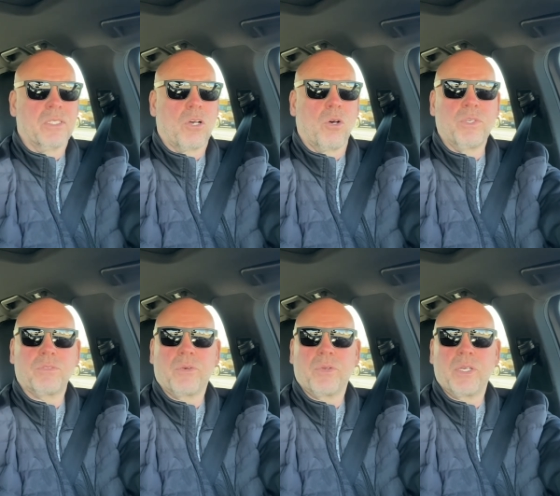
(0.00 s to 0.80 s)
Always
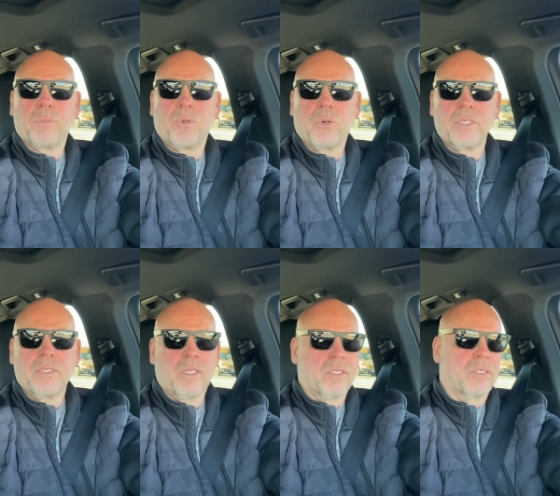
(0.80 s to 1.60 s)
very, very
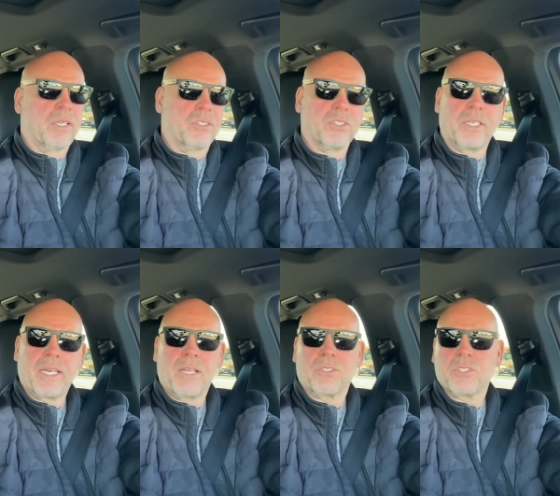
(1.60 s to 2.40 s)
important that's
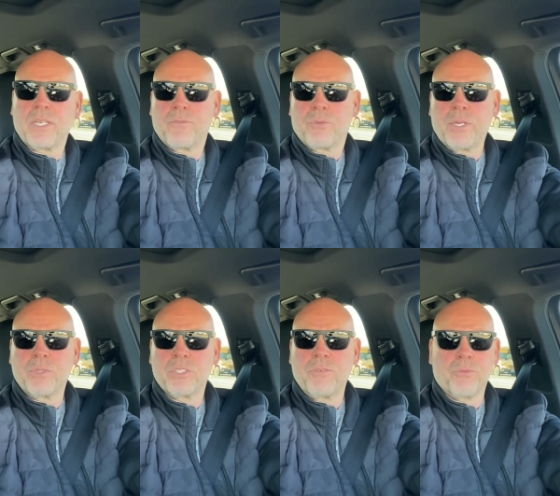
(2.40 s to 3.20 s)
sending out the same
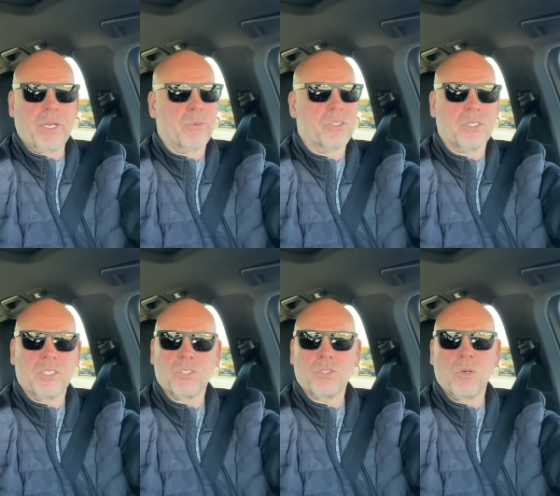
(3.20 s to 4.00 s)
frequency. Frequency
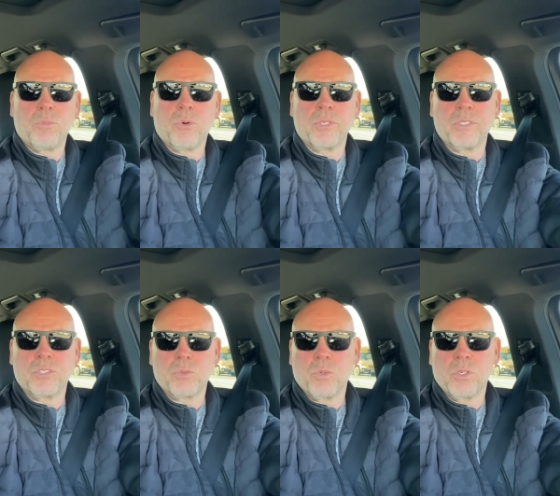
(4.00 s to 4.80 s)
is so important in
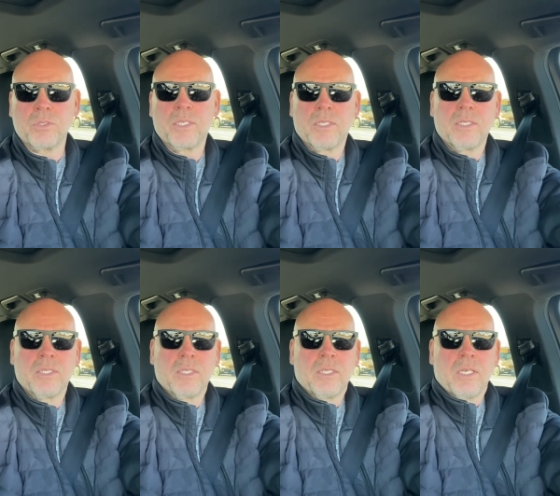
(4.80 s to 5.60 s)
this world.
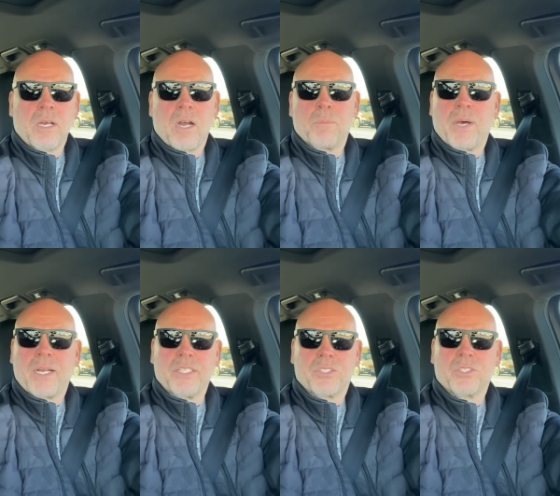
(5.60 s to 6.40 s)
Our
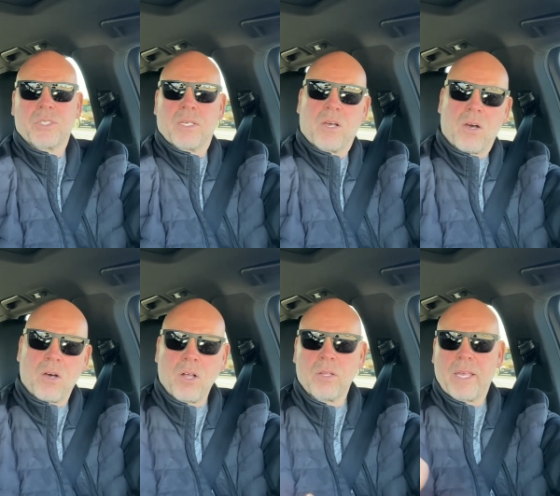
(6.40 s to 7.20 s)
bodies
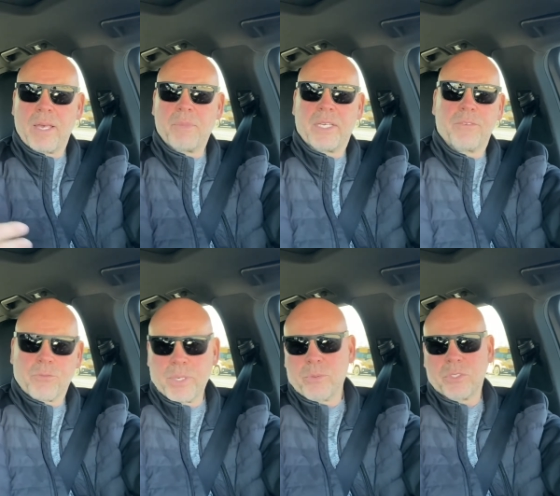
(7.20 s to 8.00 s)
all emanate
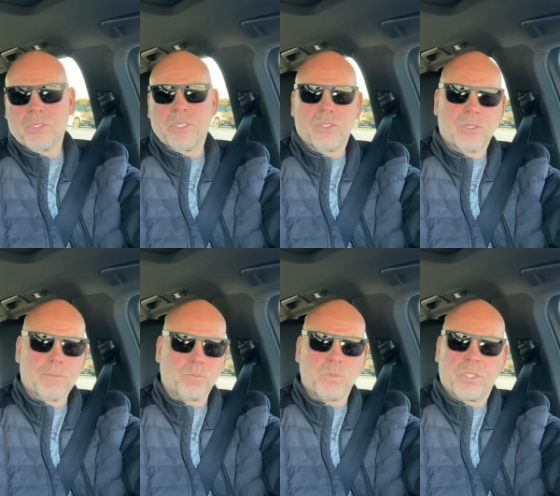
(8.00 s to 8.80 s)
frequencies,
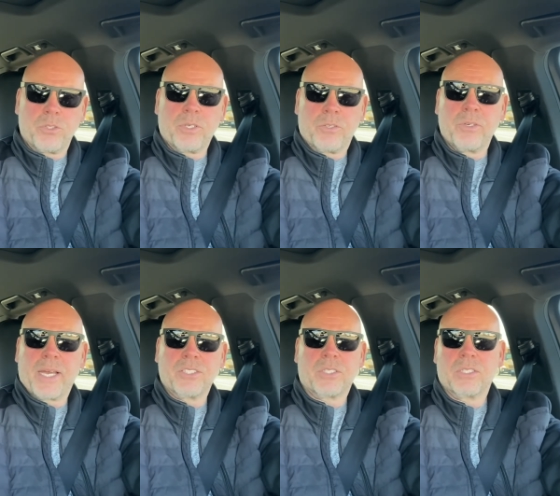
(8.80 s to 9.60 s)
and you, you
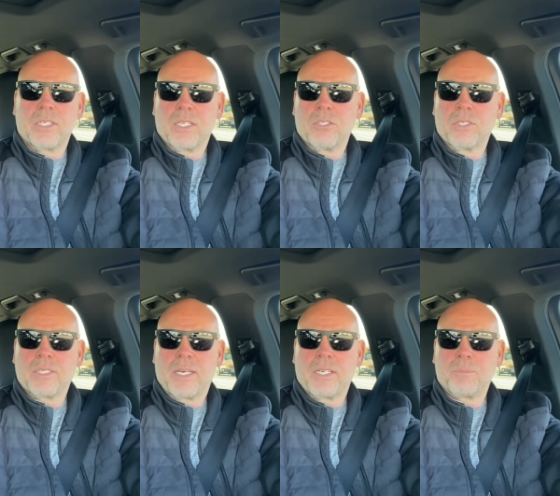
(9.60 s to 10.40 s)
guys can uh, look
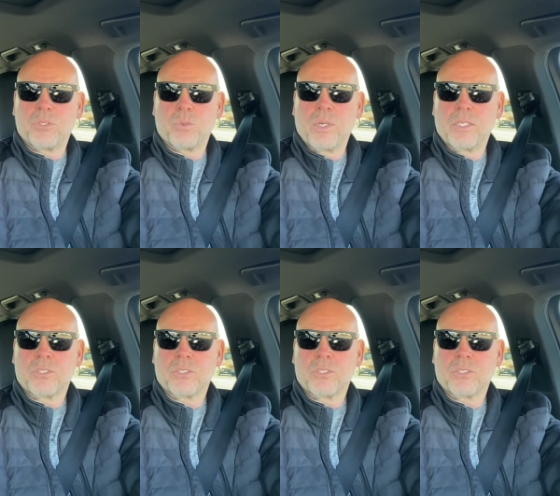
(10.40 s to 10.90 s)
that up as well.